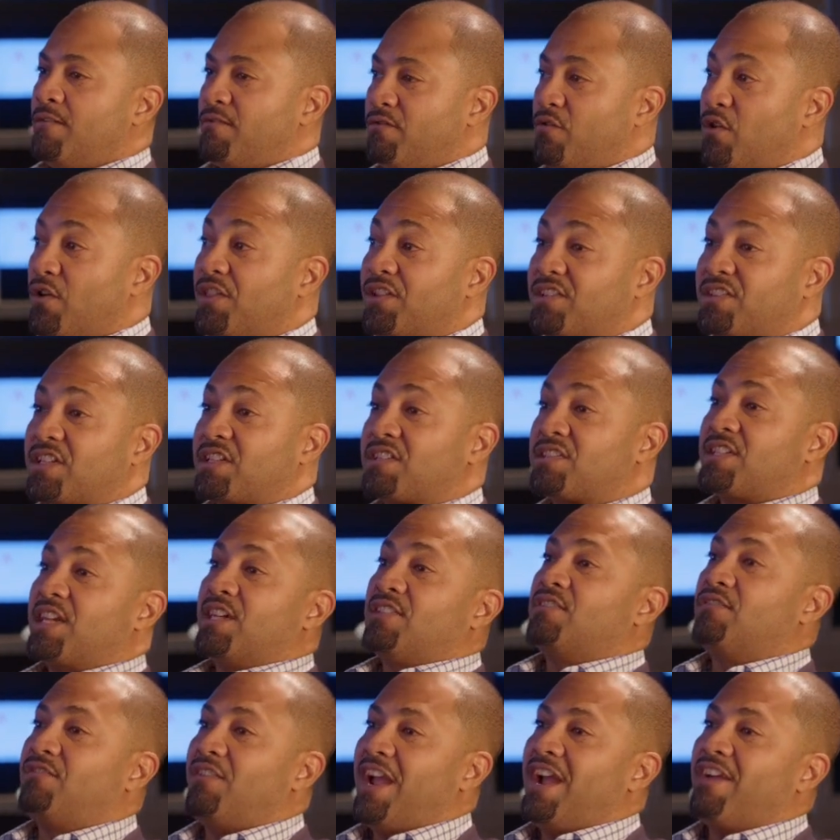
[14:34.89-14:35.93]
for the
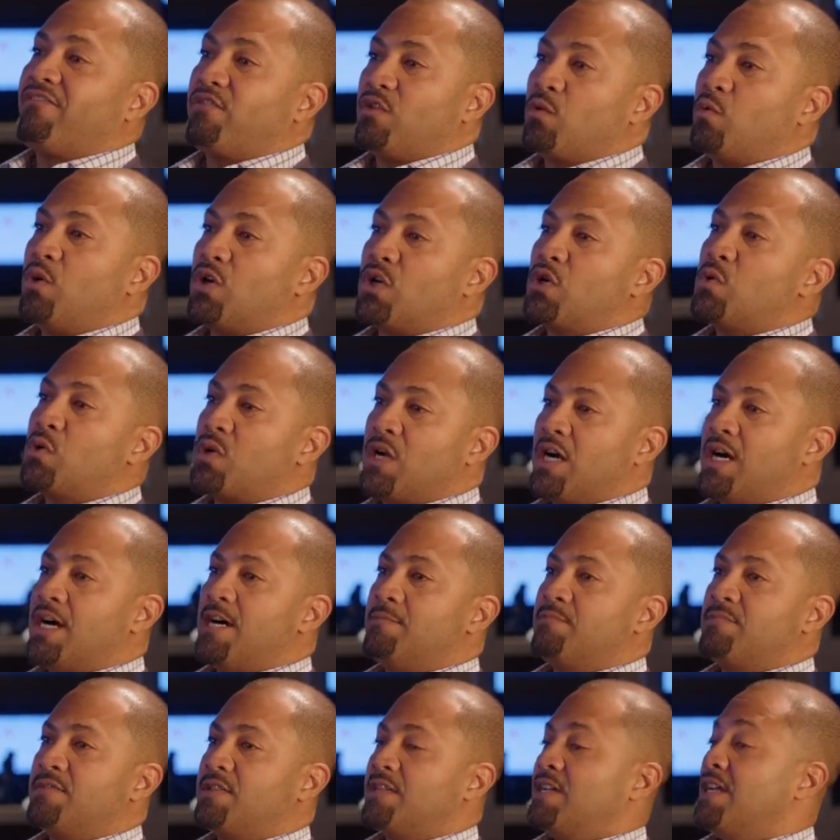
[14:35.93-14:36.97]
success of everyone who
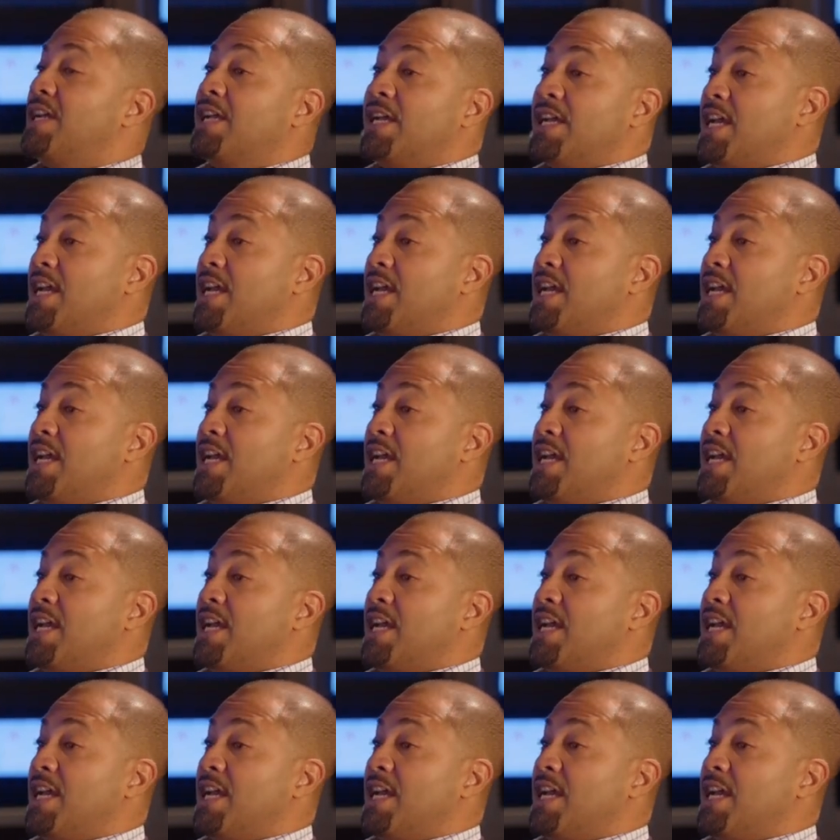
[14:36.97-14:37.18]
comes